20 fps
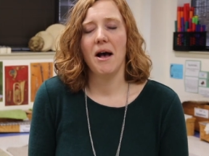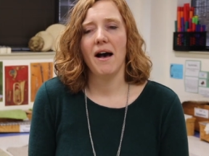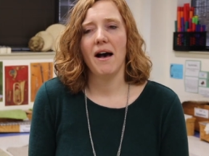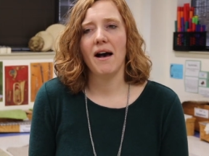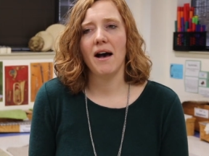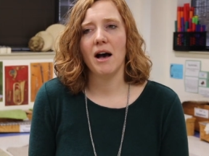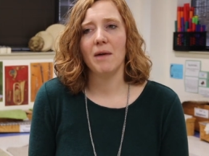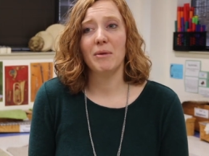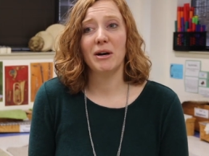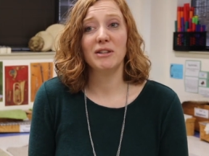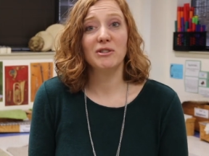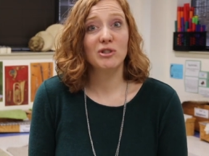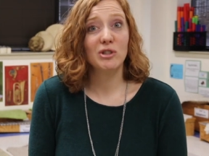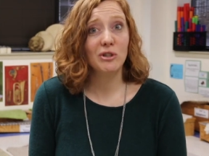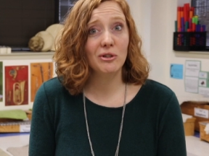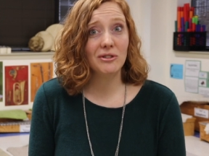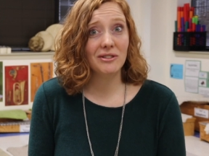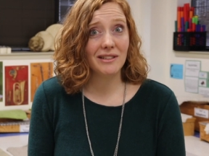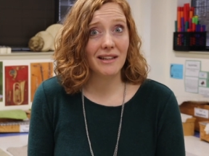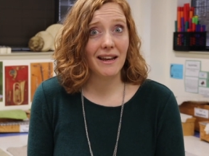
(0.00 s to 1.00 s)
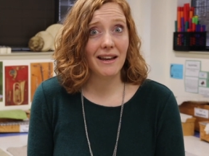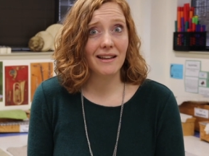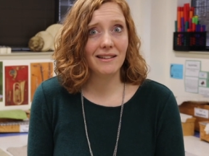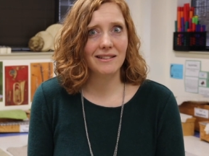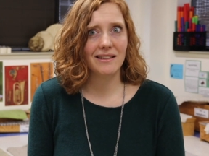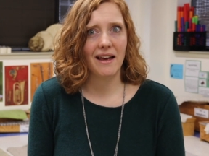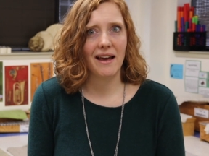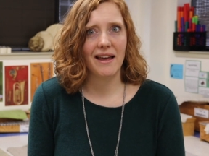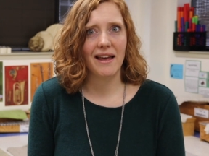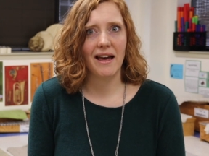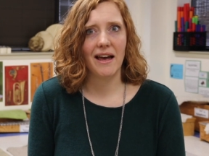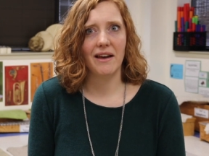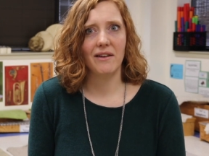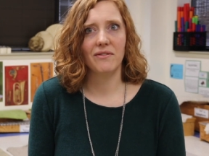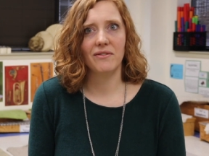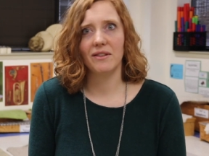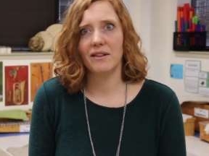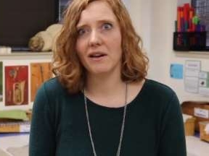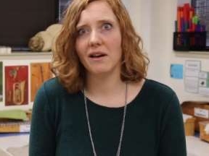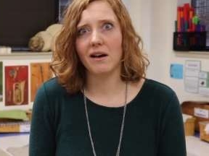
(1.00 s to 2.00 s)
Um, on Tuesdays, I
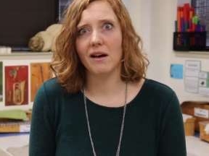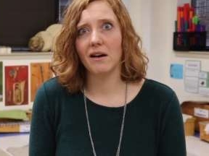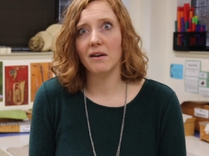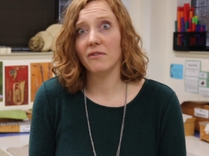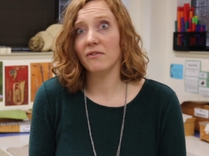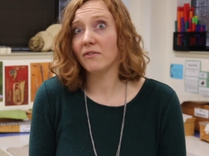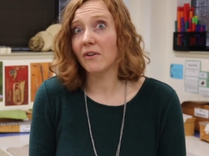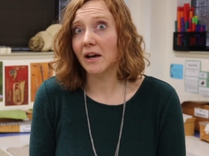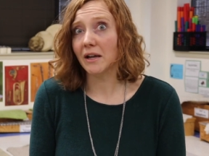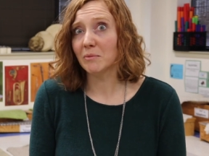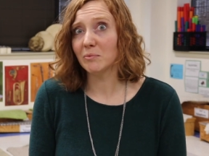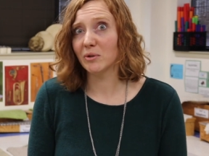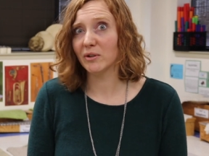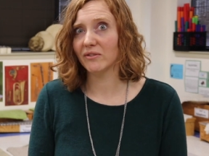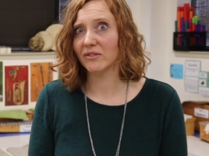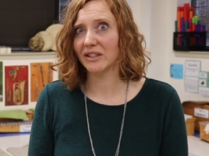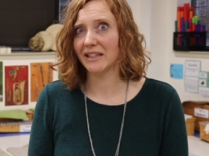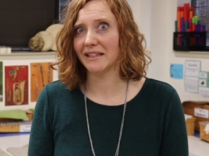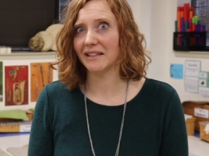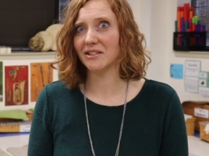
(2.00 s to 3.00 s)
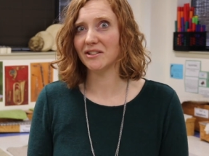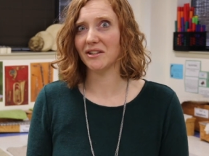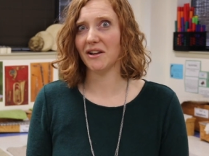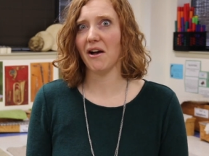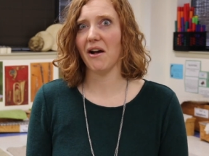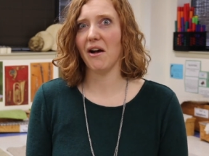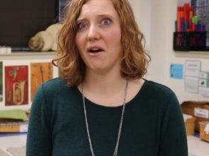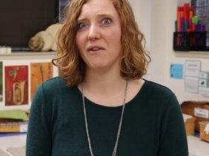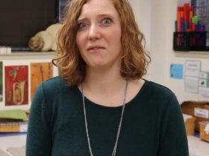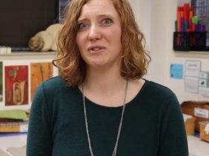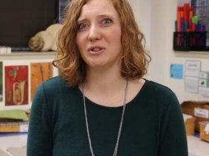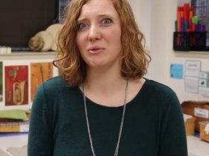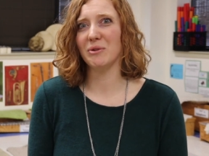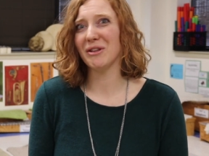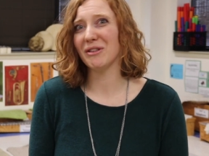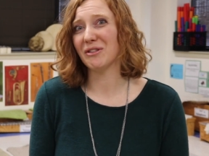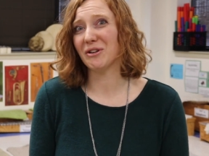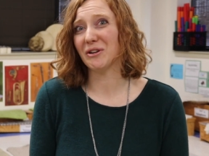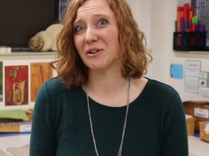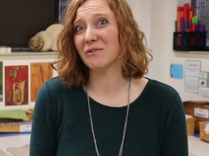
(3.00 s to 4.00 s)
have the fun privilege of
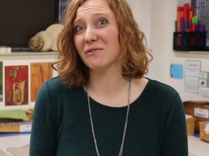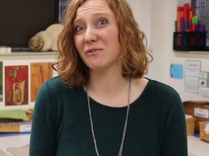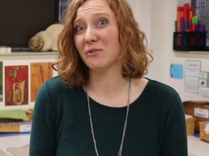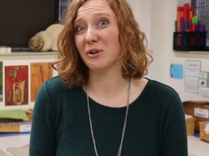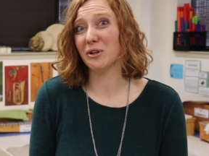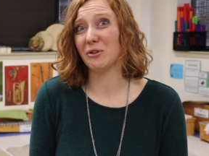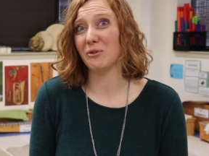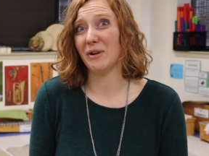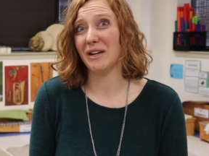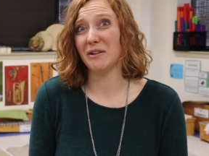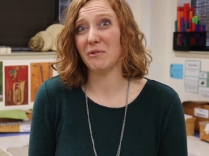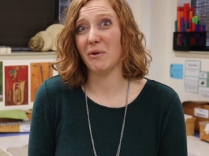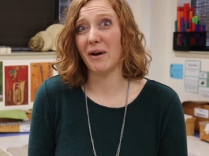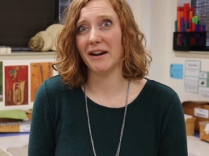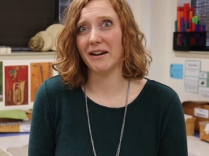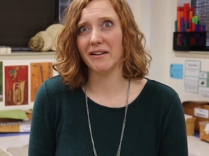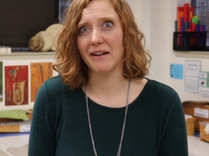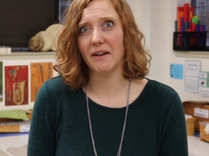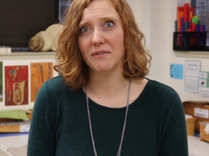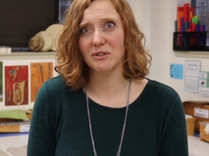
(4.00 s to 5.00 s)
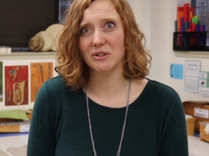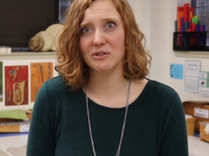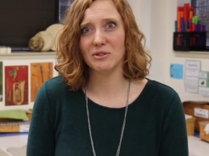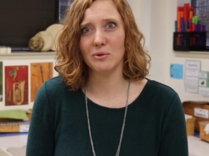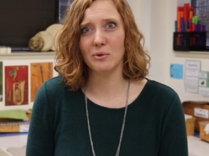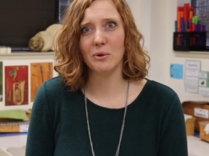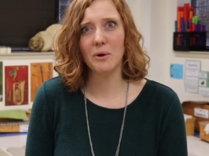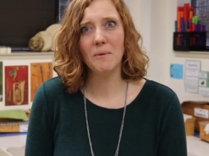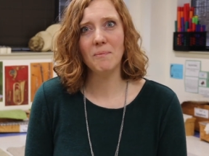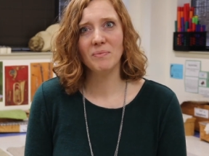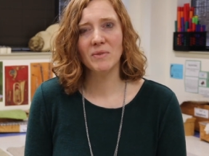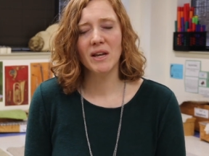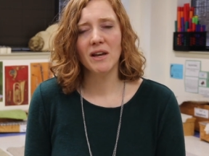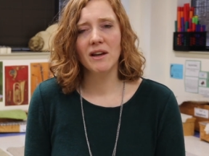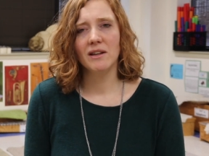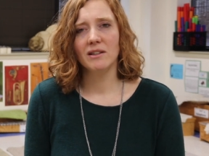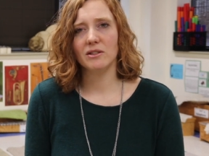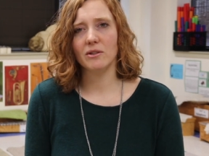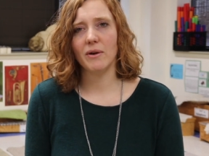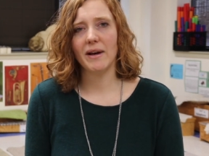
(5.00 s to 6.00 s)
doing third and fourth grade choir after school.
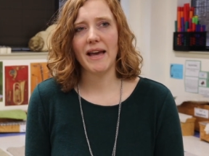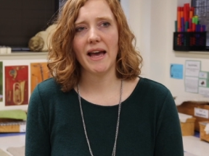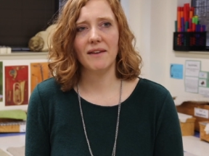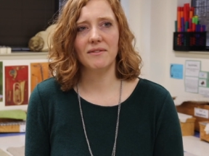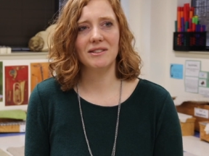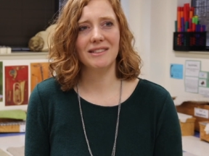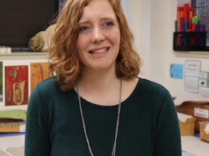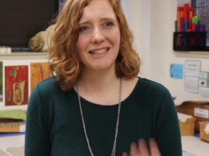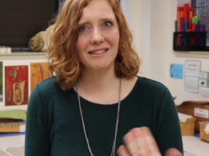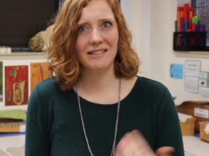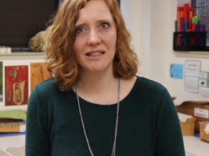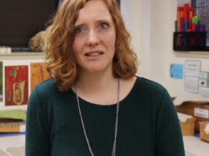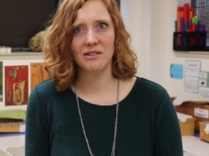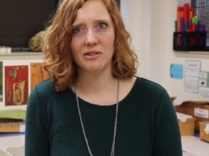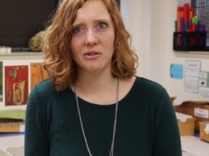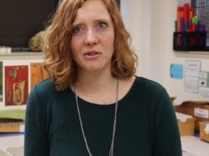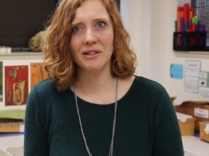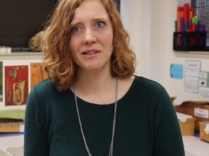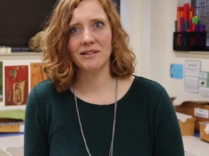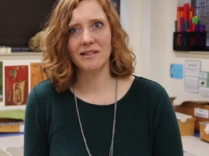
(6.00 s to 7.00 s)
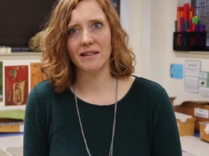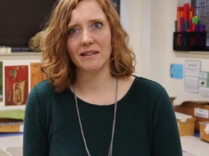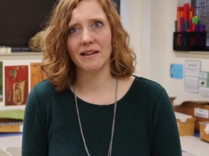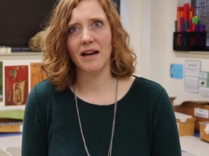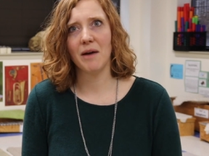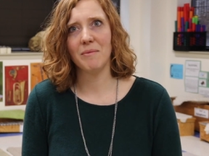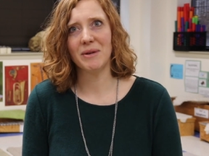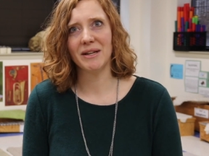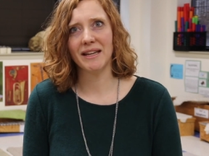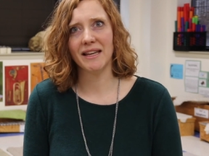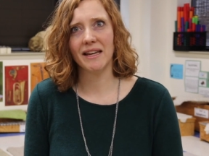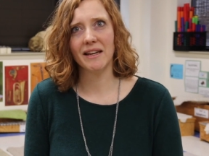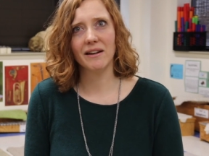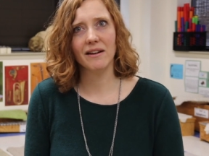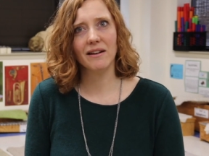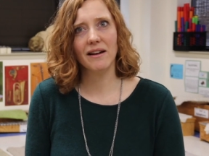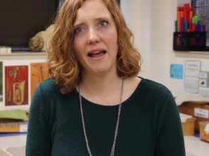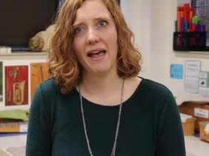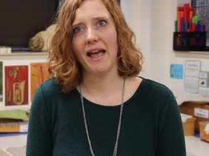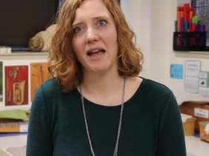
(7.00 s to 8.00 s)
So I have 60 students that come in
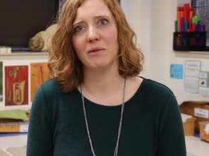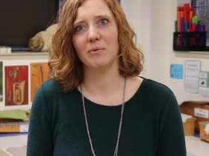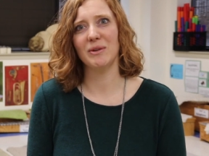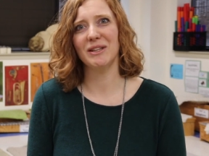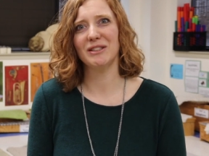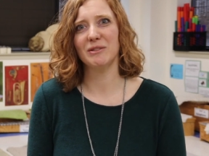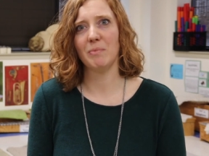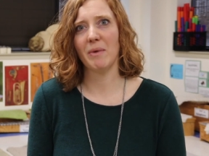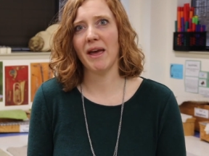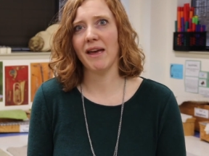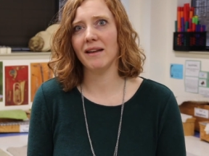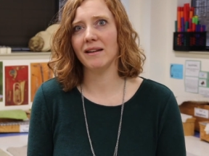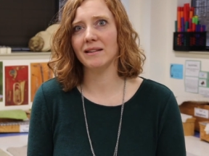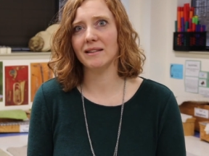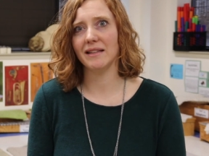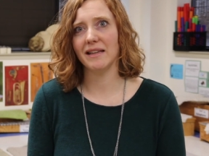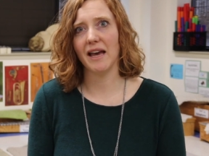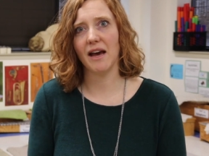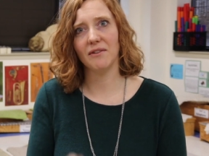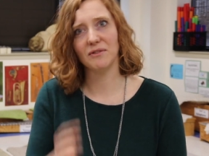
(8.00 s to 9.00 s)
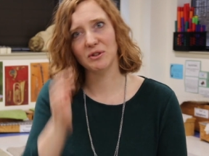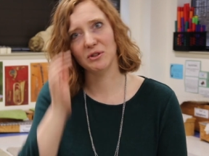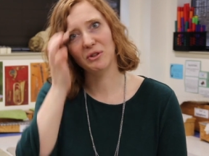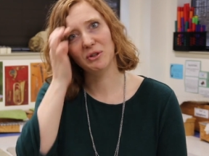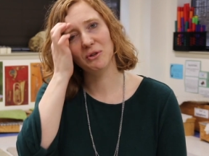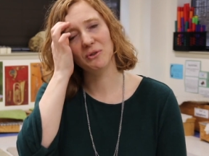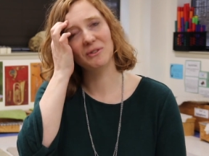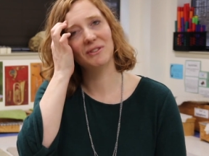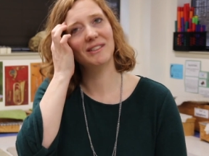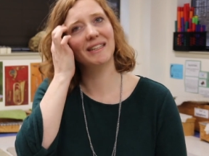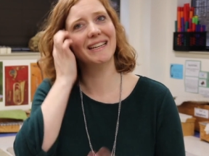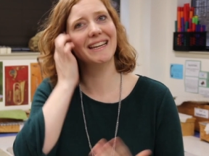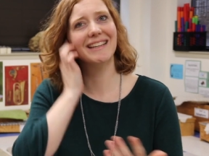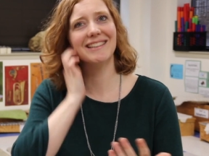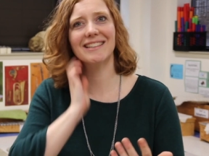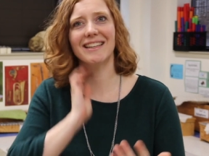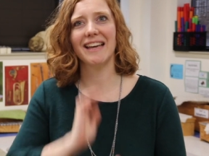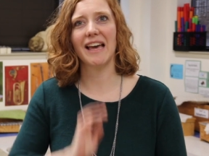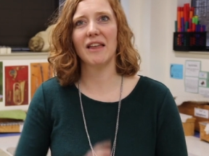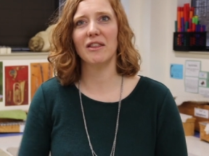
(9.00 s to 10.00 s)
here and we spend the afternoon
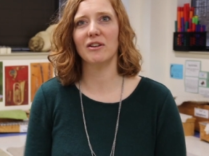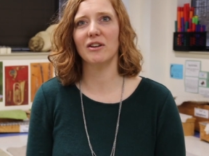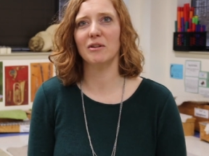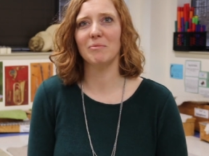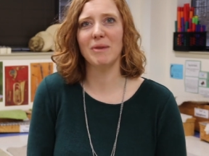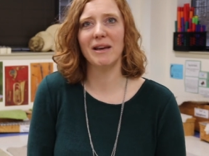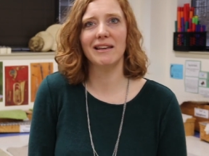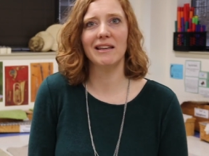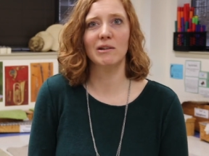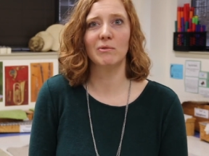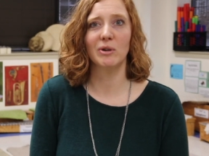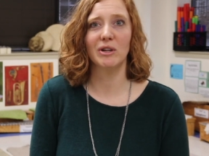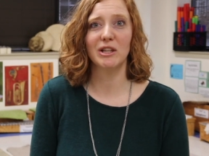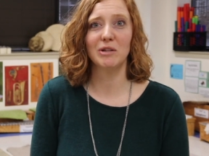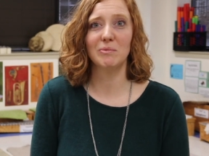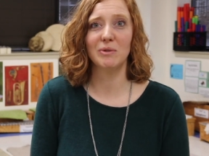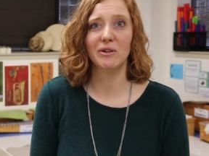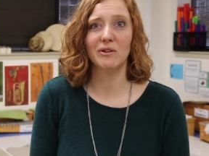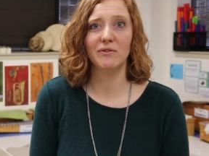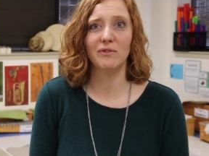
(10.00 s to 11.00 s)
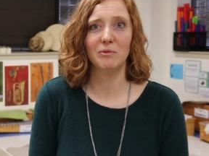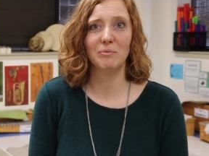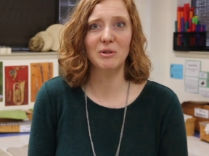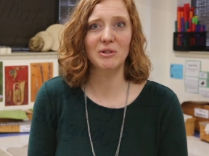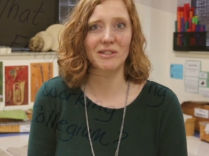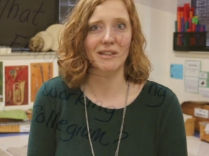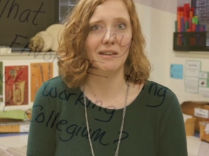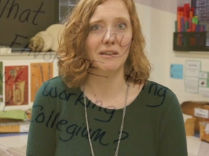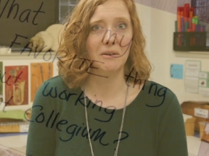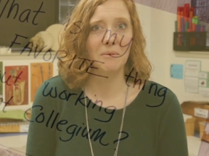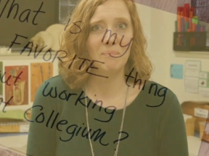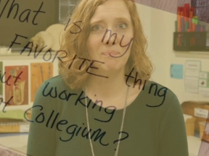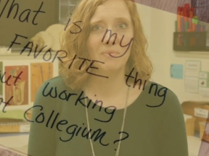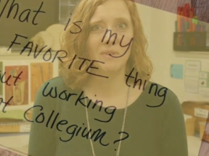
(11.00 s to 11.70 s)
singing together and making really beautiful music.